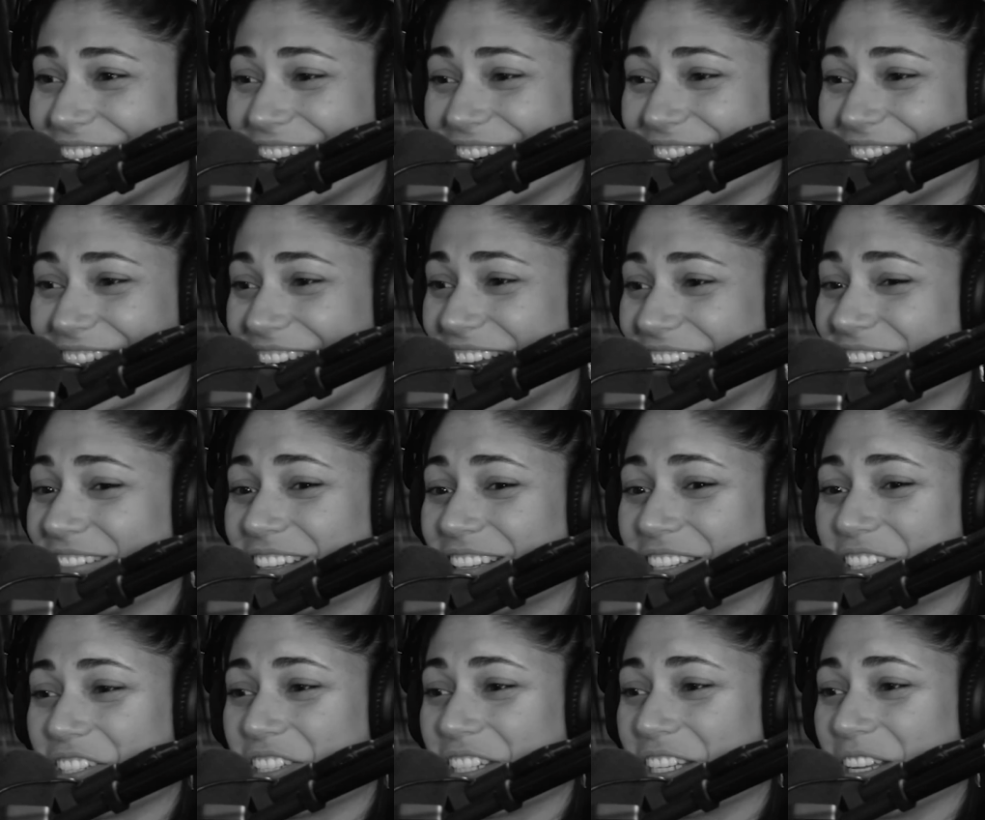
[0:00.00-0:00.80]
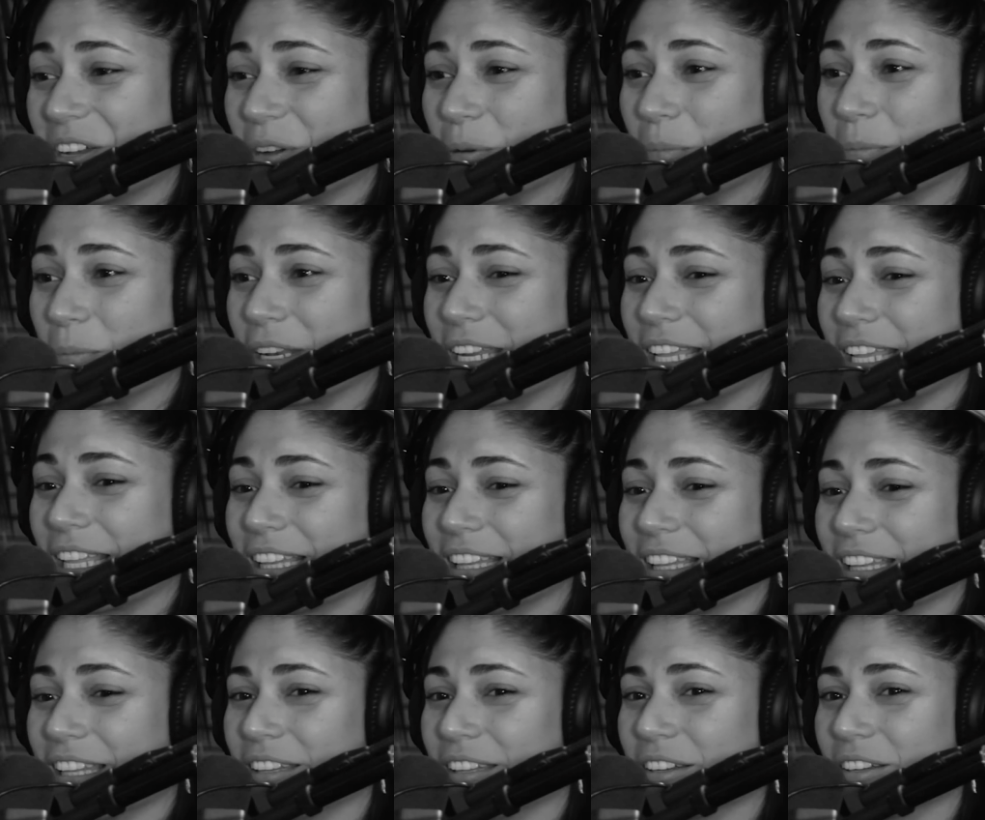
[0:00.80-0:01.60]
And right when she opened
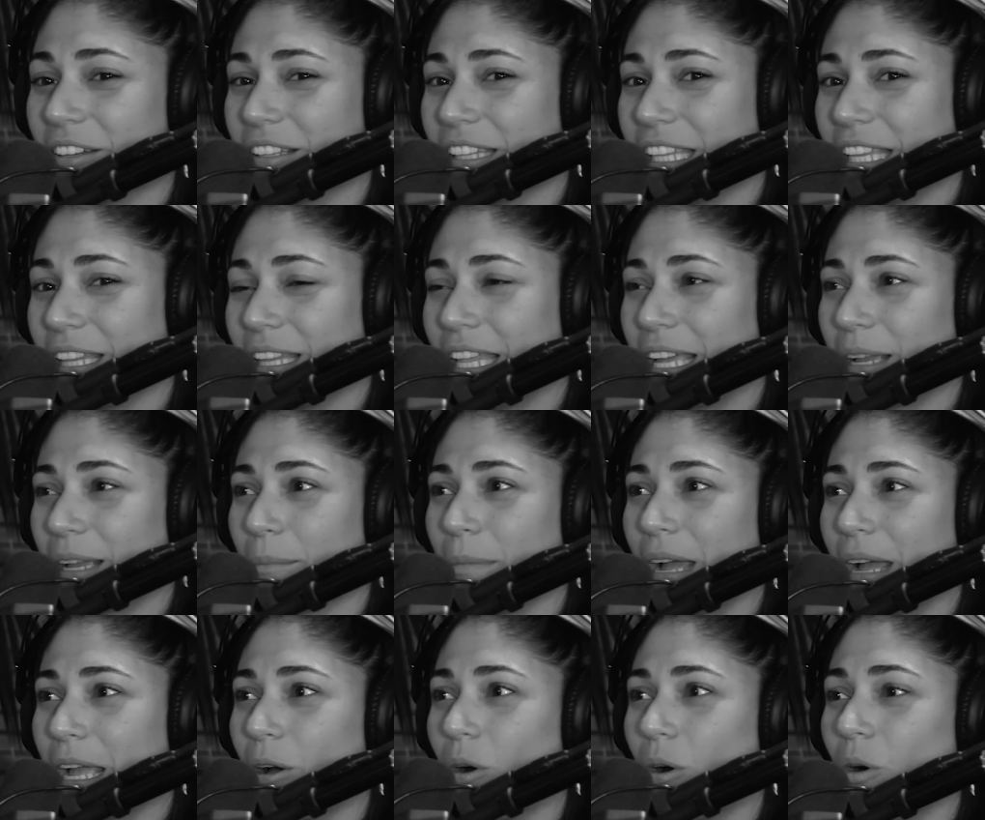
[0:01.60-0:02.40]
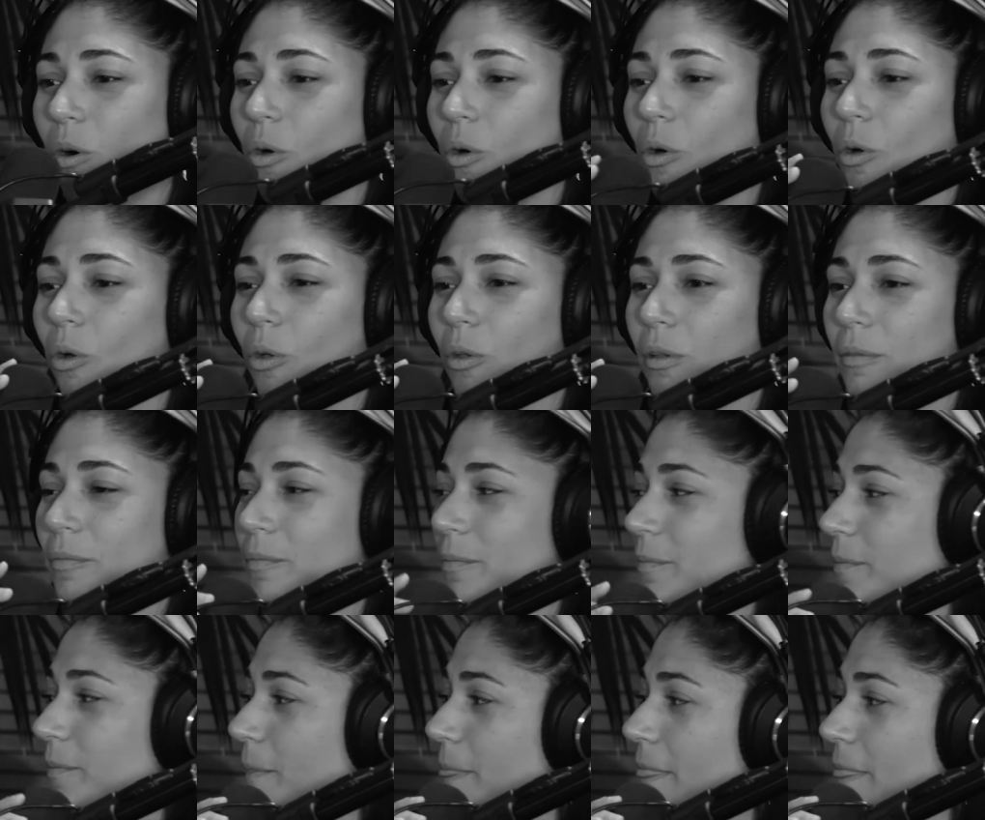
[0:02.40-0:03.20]
it, literally like my whole,
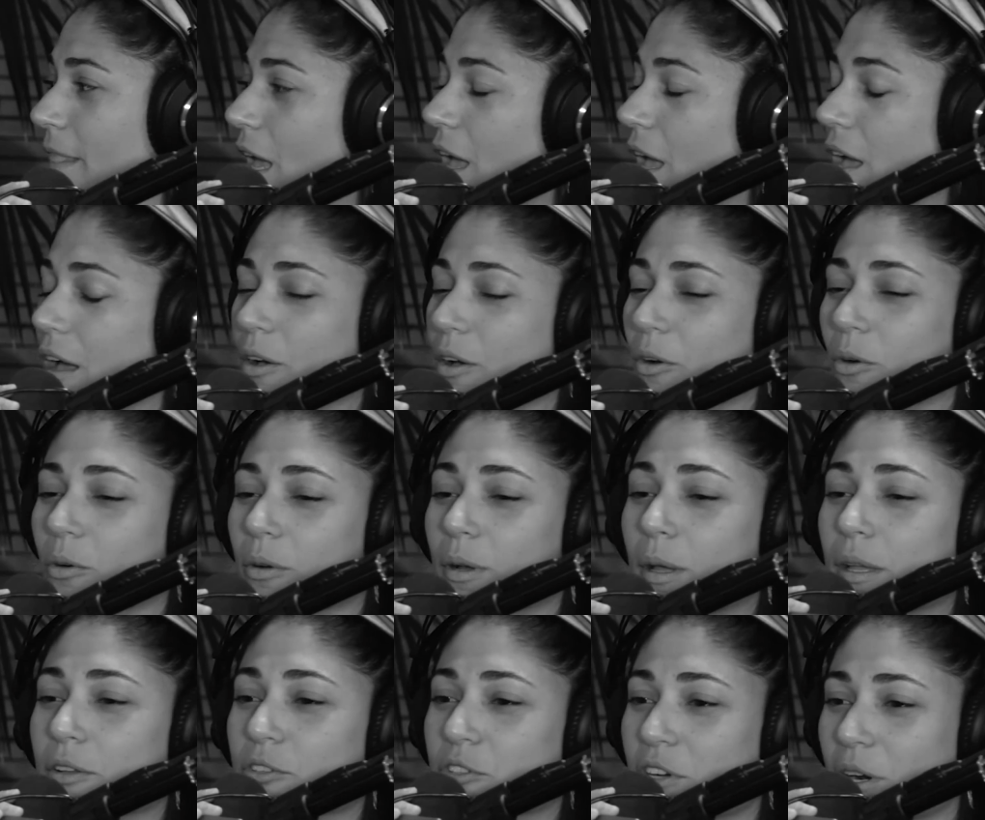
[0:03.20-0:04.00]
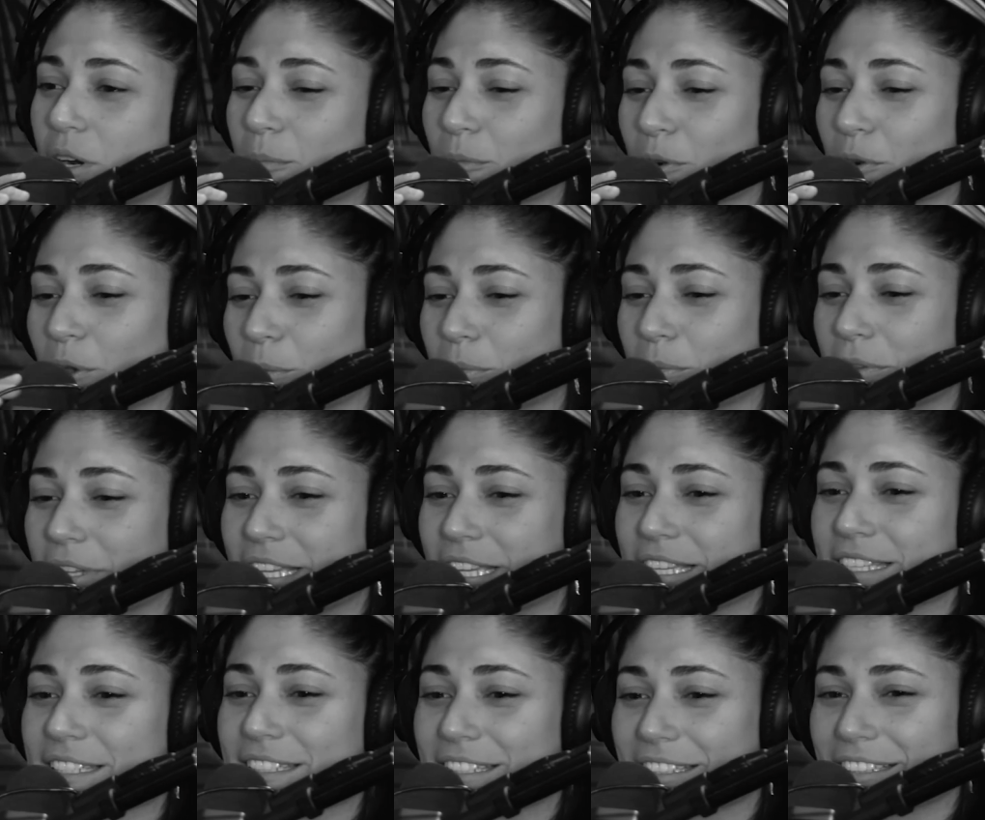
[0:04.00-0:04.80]
drum roll
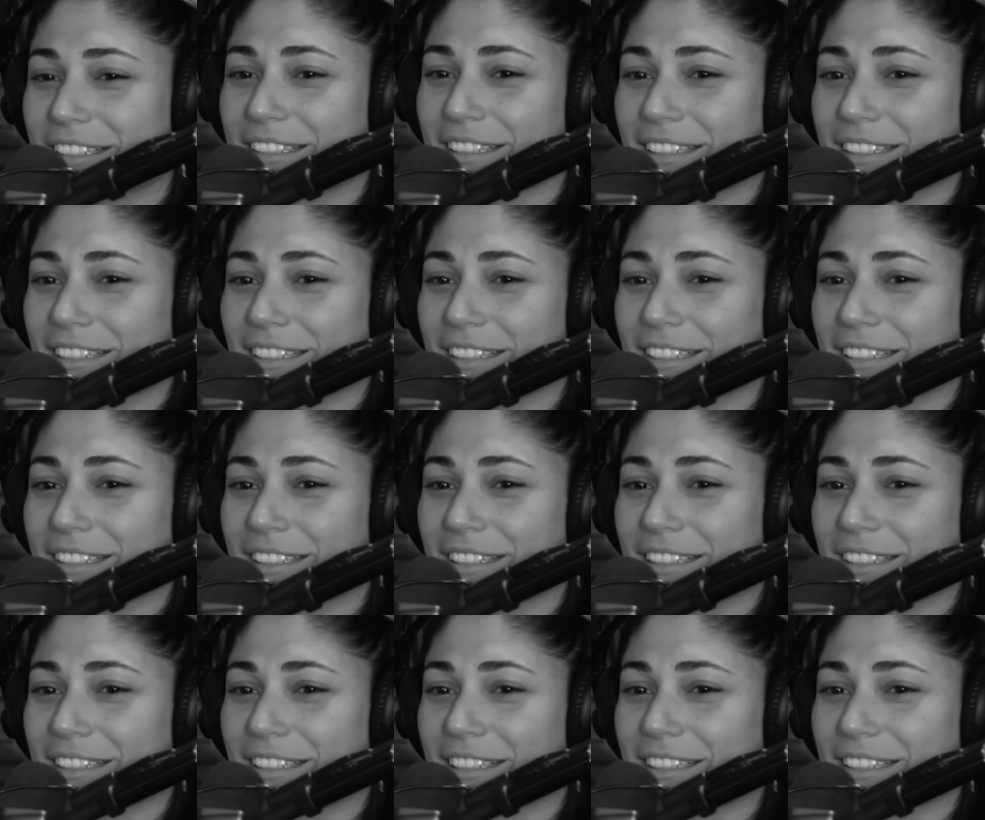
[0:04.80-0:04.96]
please.